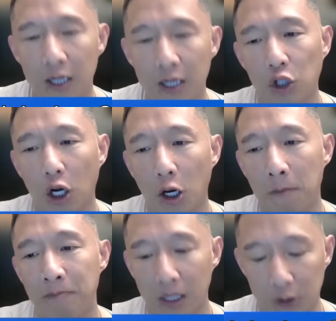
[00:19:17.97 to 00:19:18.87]

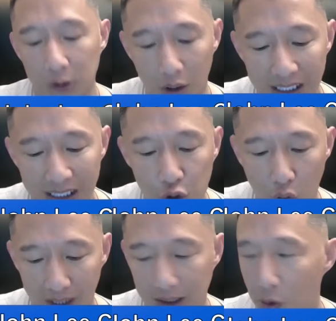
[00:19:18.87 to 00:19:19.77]
So in
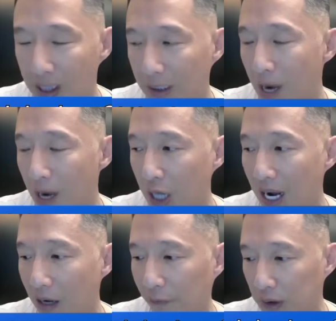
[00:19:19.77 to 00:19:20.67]
short, you want to watch
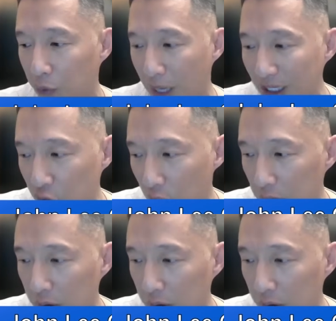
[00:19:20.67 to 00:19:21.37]
out for the ratio.